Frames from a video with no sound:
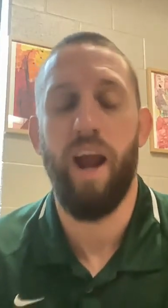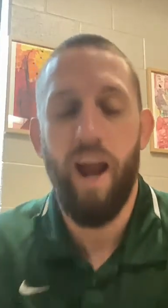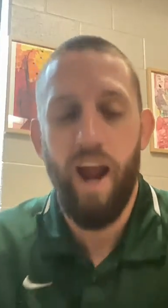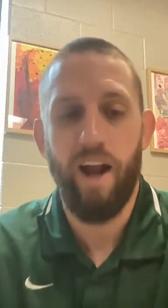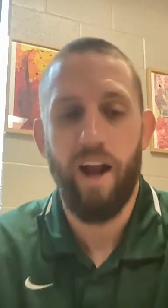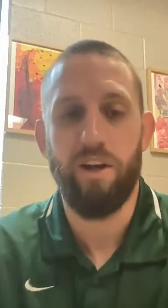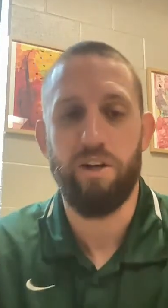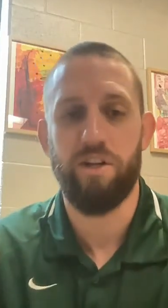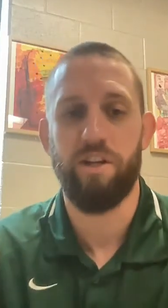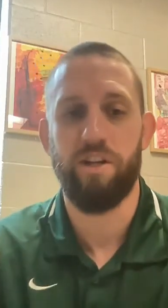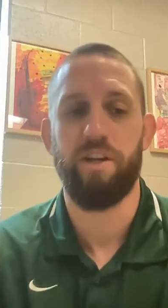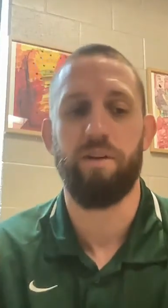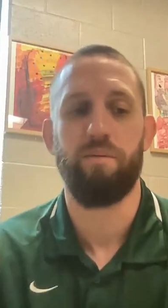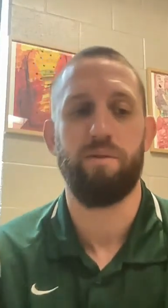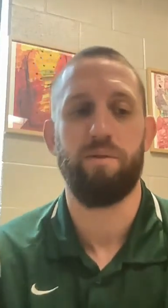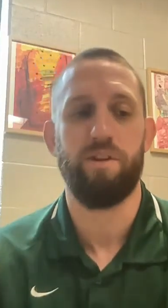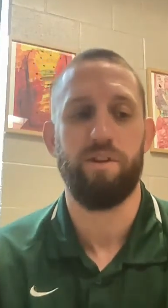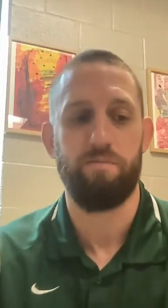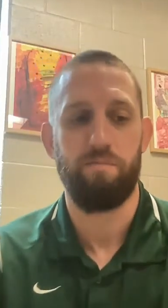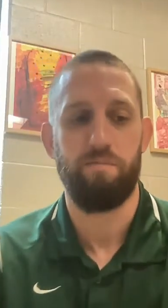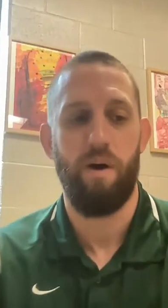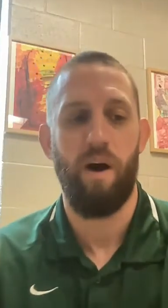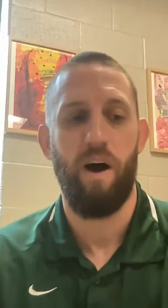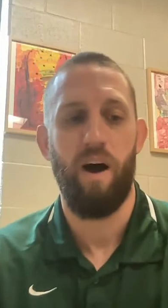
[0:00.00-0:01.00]
actually
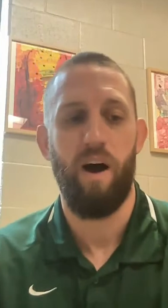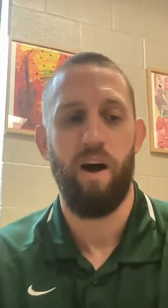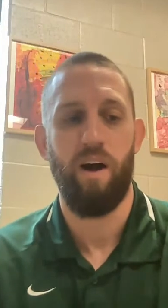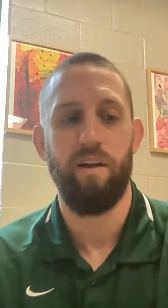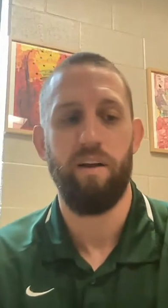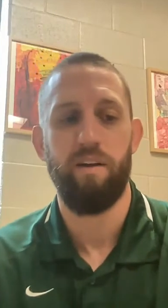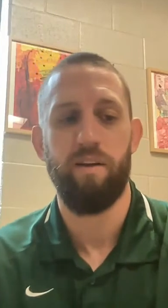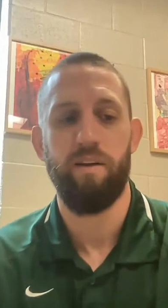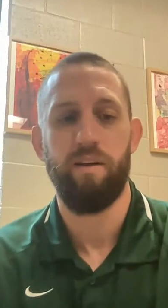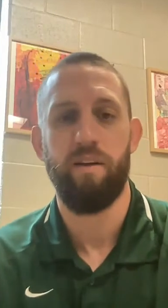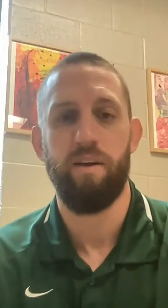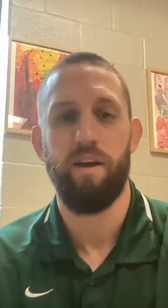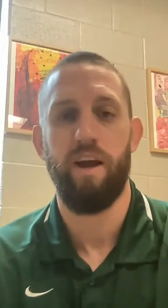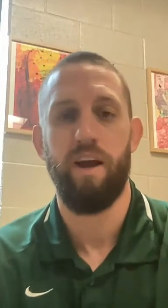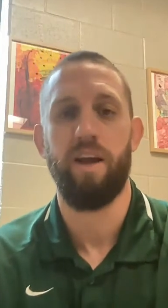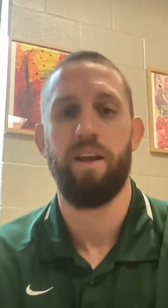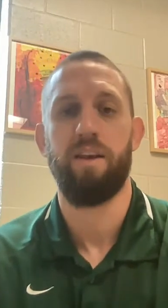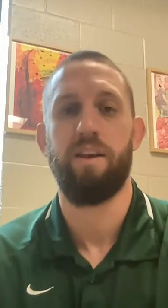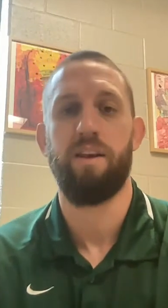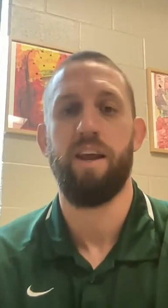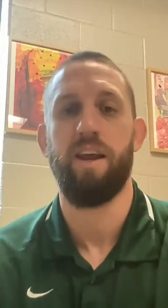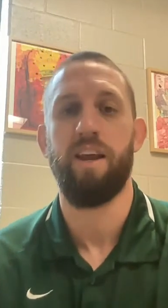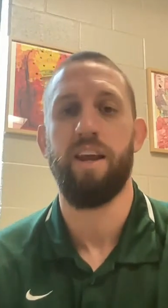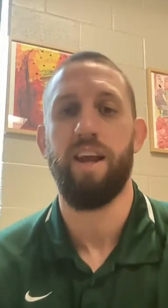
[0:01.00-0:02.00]
respond
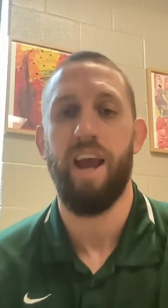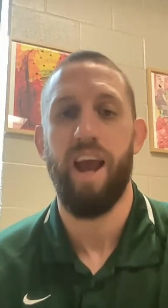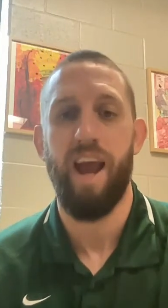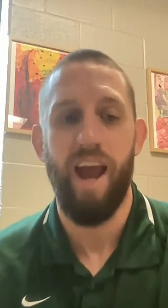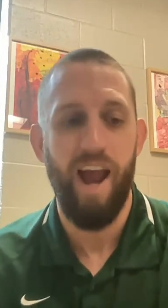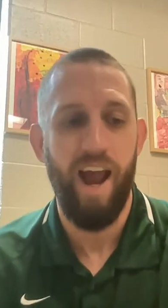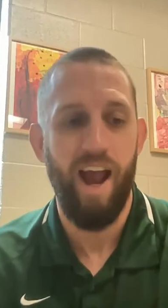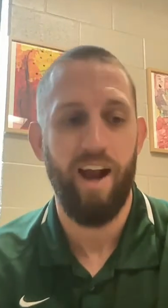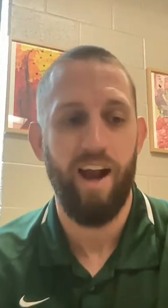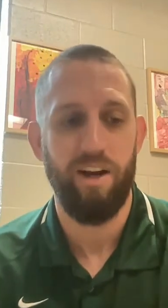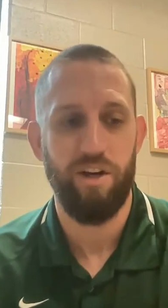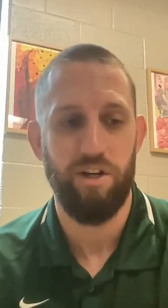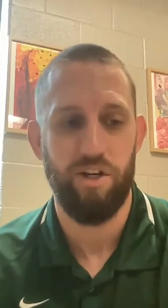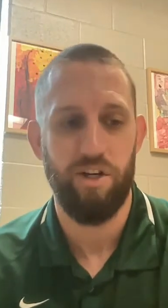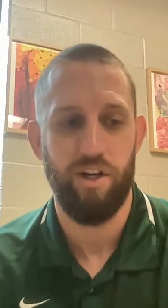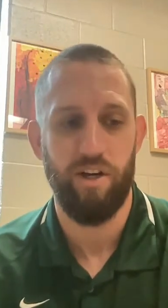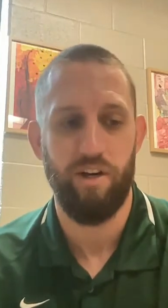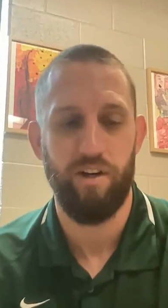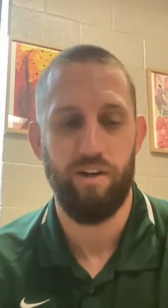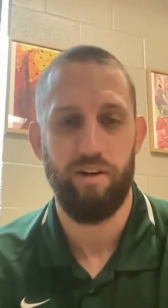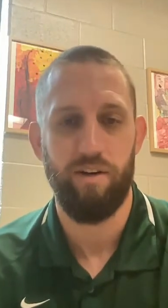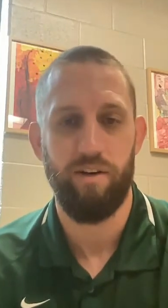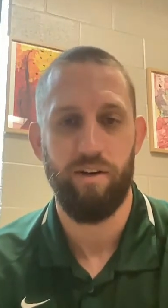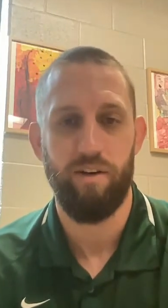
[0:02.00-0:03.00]
and take
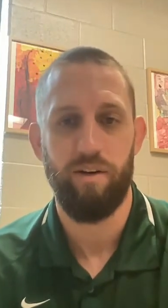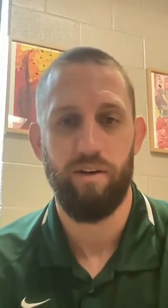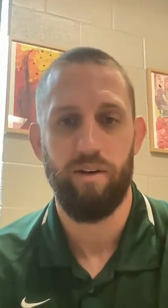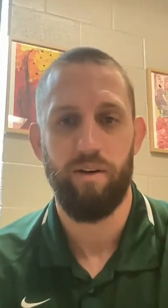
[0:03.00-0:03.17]
action